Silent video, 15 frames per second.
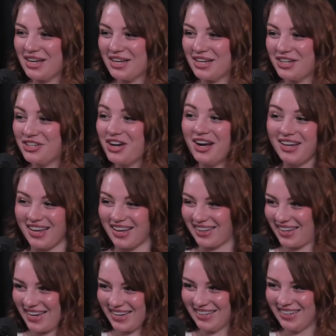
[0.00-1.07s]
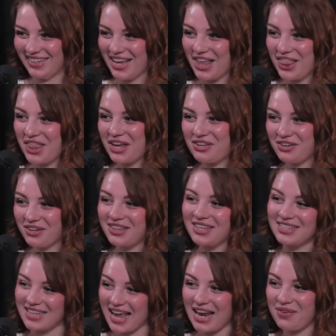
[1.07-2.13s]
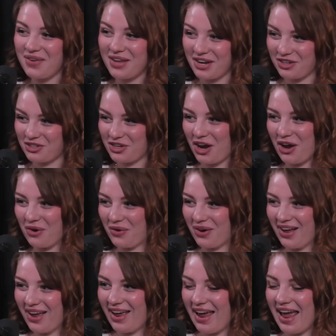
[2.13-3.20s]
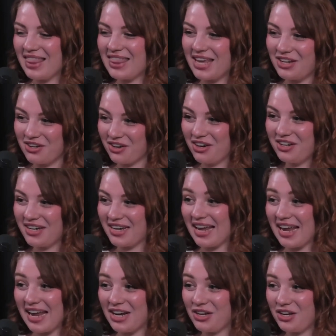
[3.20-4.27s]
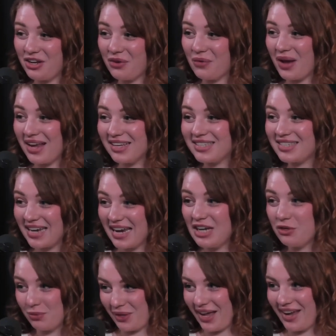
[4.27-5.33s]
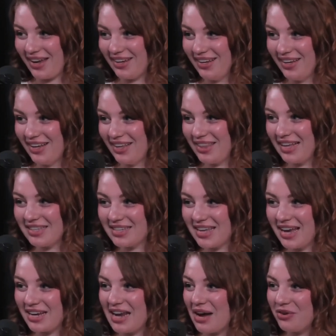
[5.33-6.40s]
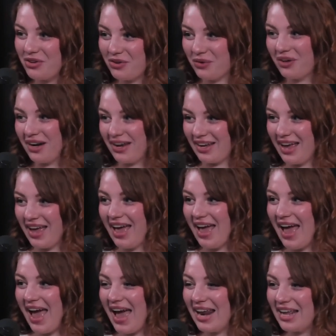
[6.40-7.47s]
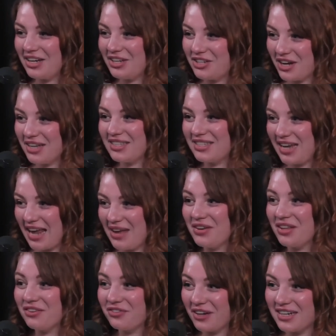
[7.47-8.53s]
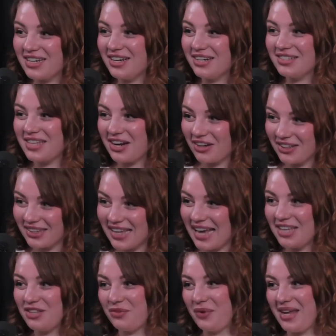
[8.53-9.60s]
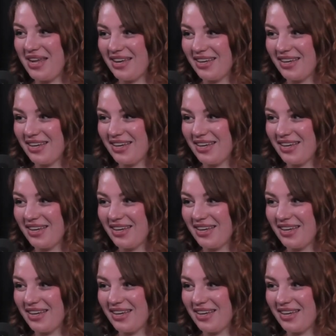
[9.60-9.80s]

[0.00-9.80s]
Shockingly, they took this animated show and they turned it into a stage play that's oh. like now touring. And it just came to the Frontier Center last week.